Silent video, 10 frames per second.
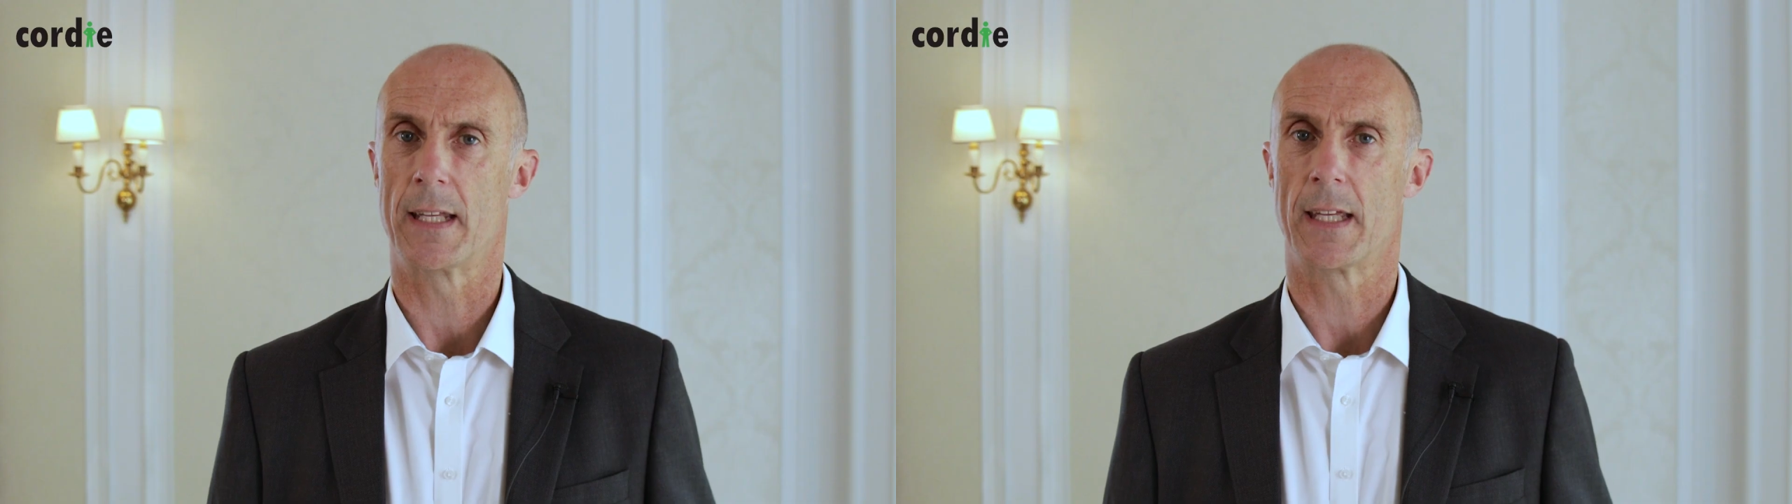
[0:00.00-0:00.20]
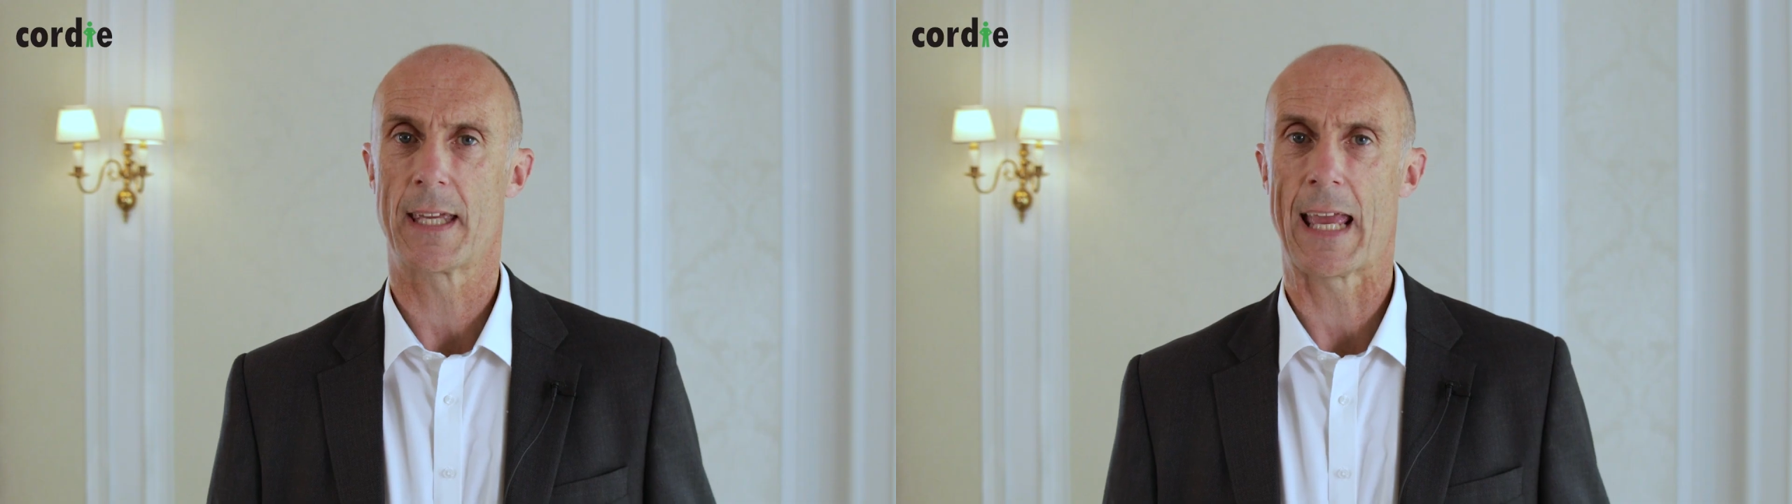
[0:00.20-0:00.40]

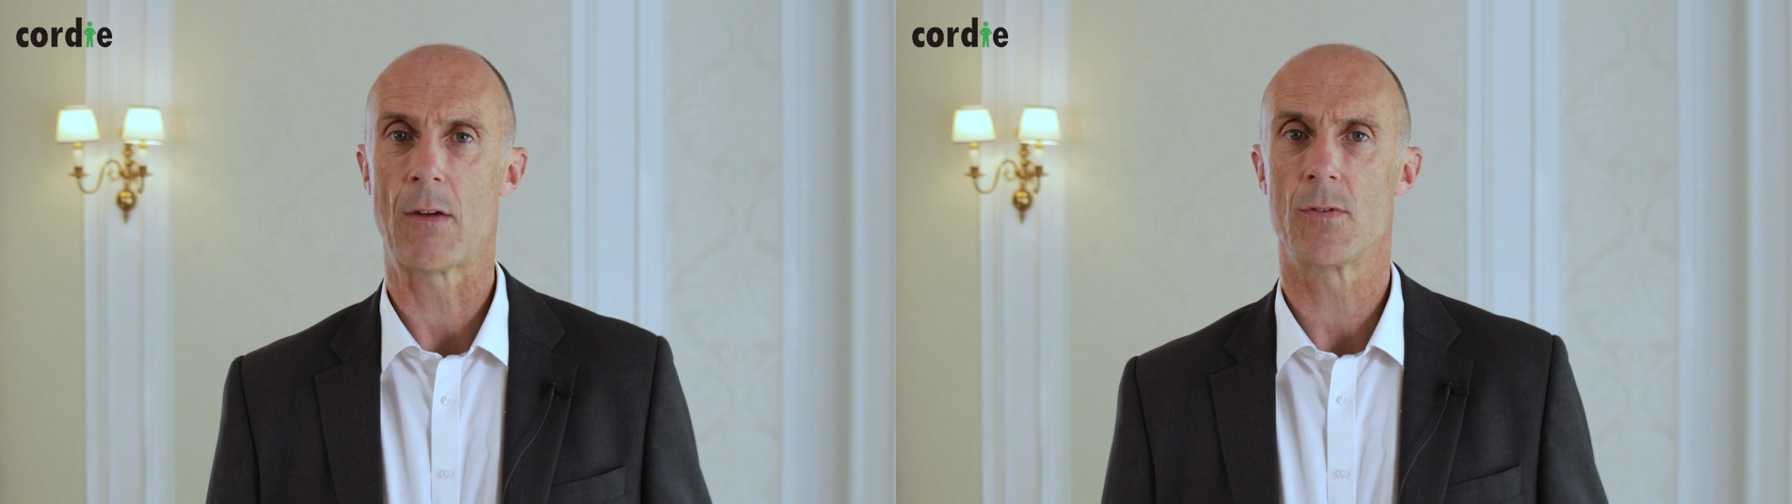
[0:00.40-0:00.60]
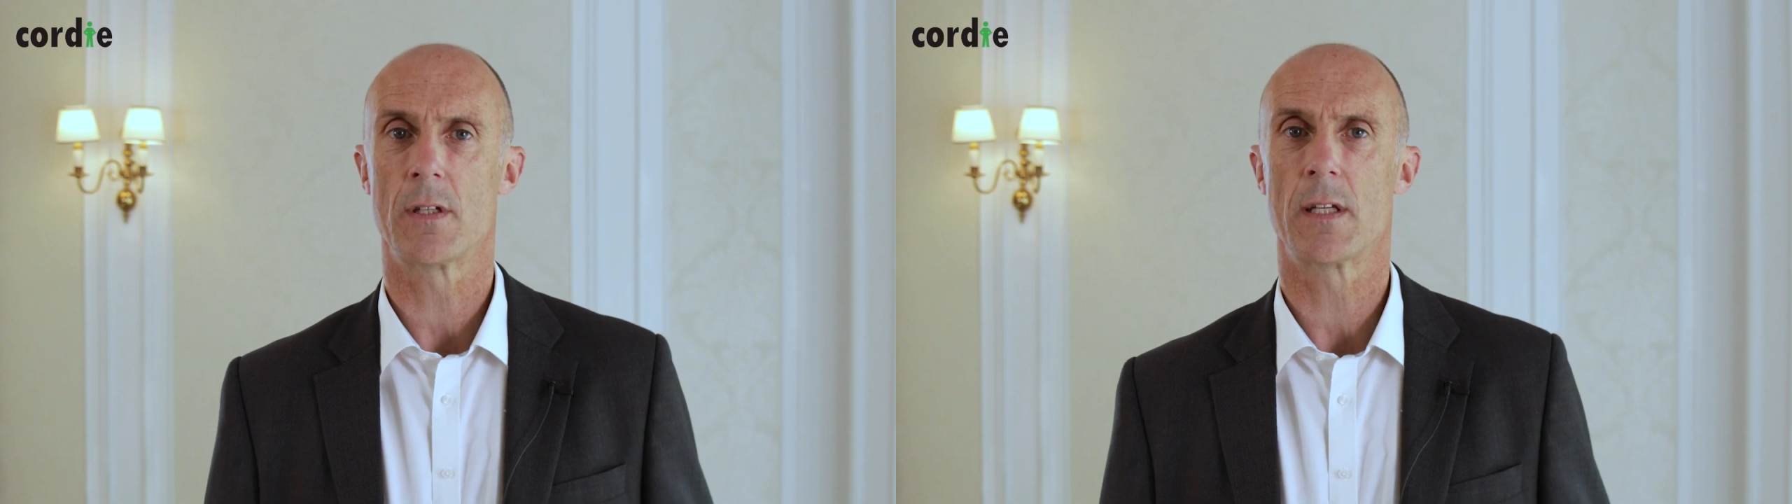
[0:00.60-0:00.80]
an
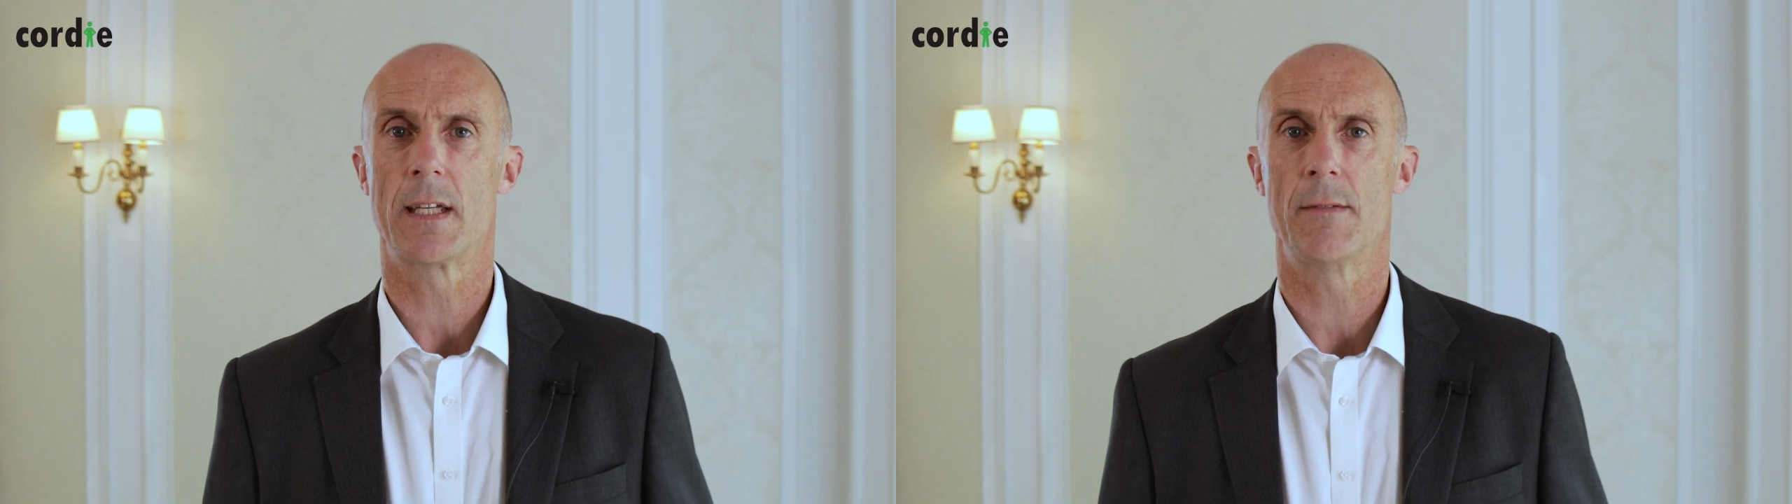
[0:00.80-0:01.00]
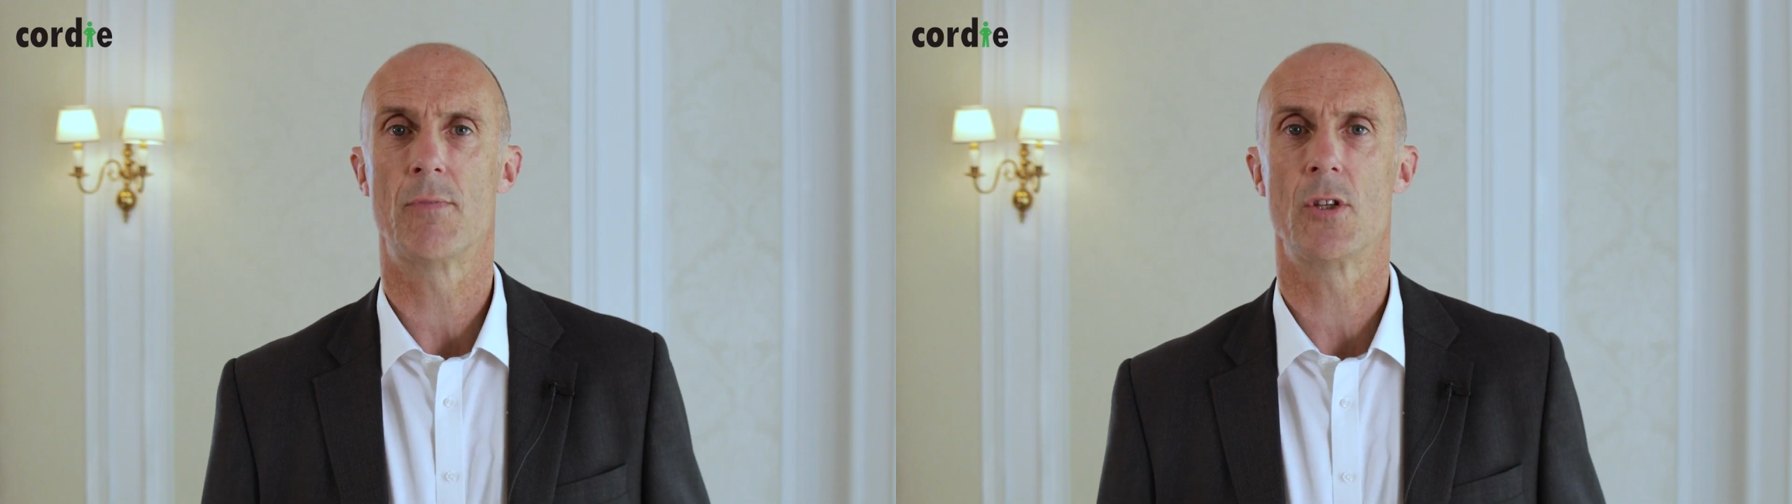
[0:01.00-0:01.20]
accountant
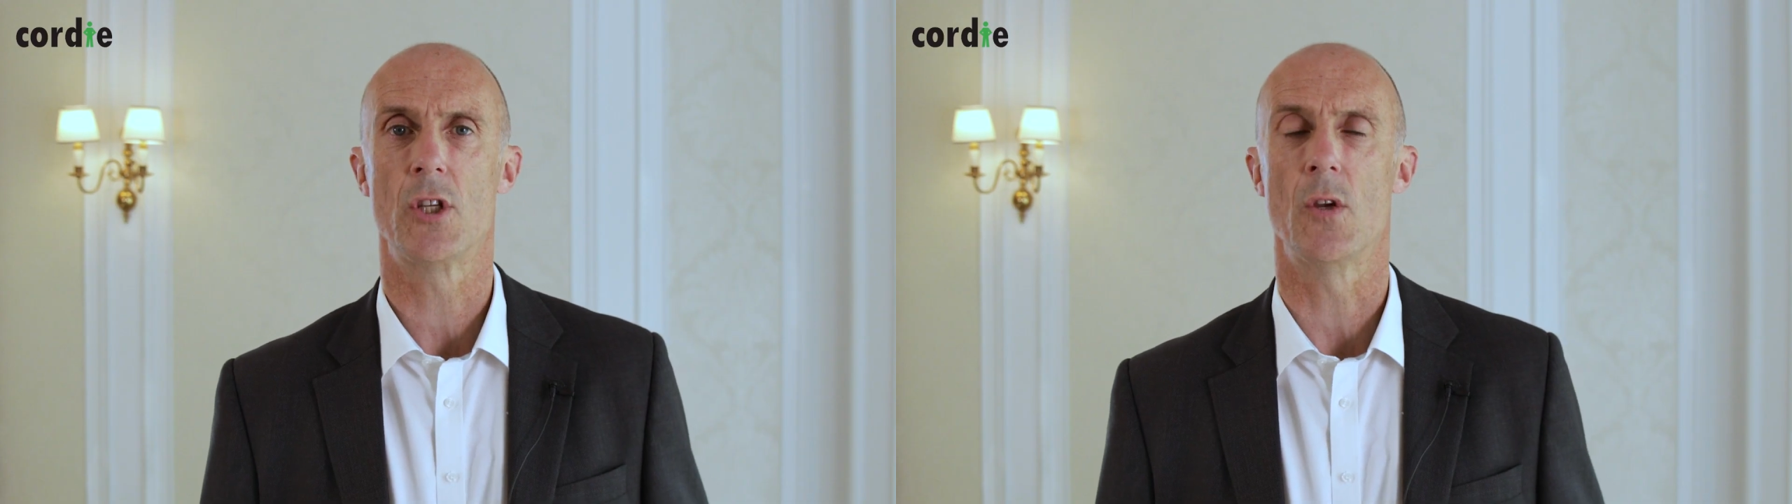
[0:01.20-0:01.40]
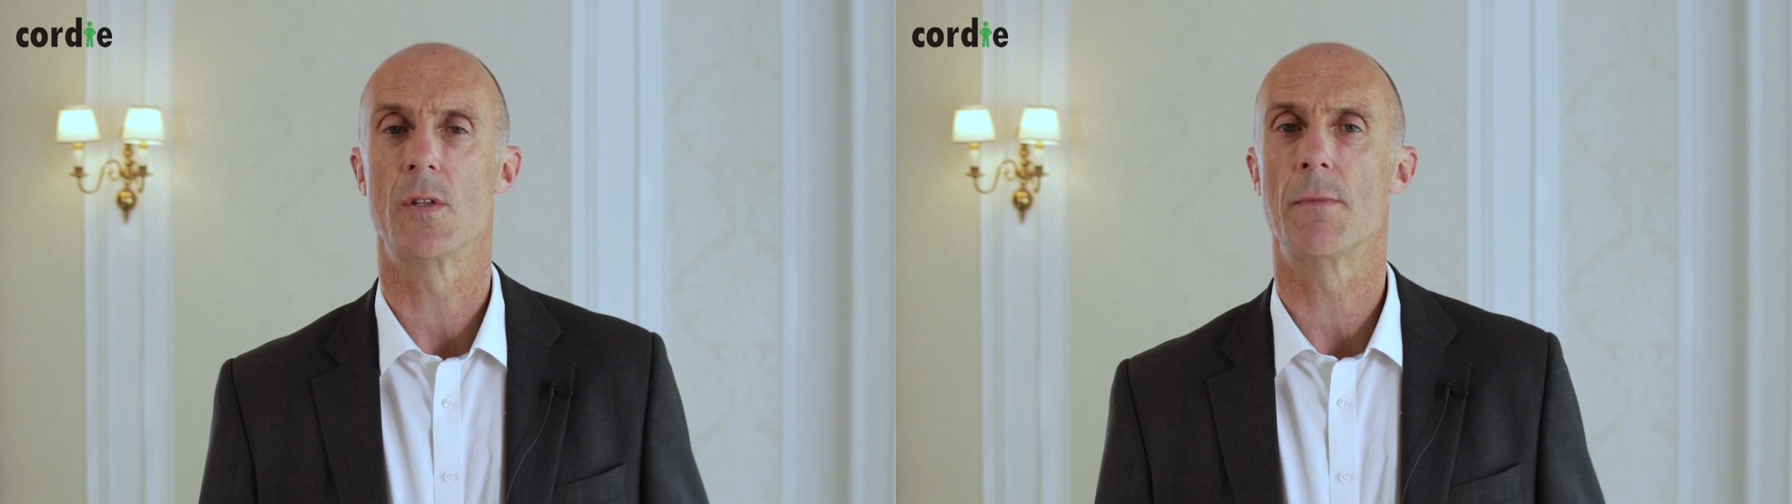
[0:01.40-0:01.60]
can produce